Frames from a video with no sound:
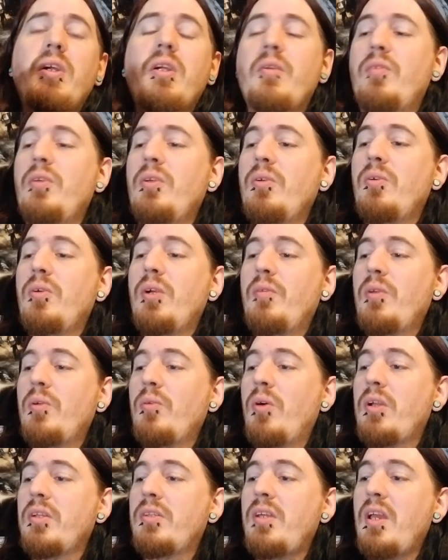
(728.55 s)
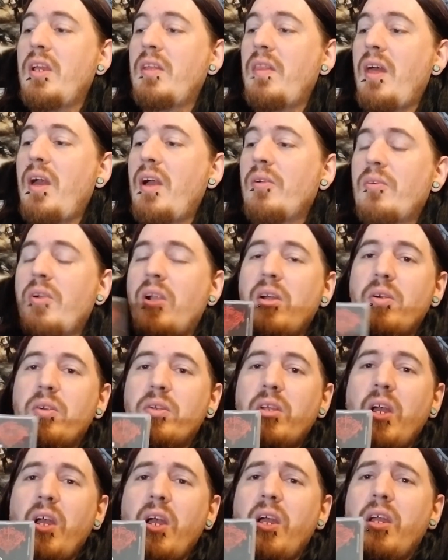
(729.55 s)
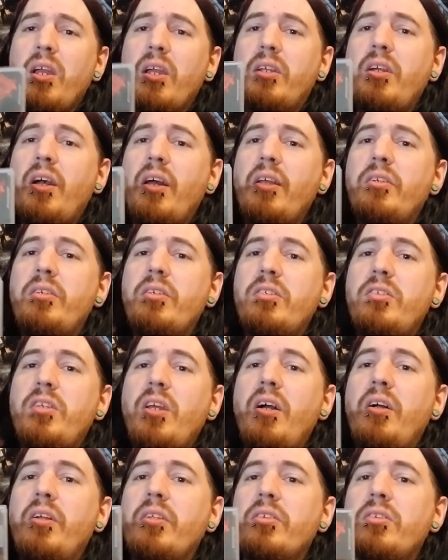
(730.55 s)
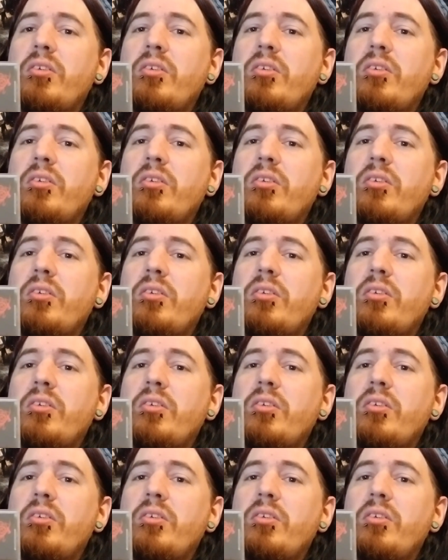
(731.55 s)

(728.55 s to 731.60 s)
If you want to take that route, it kind of just sounds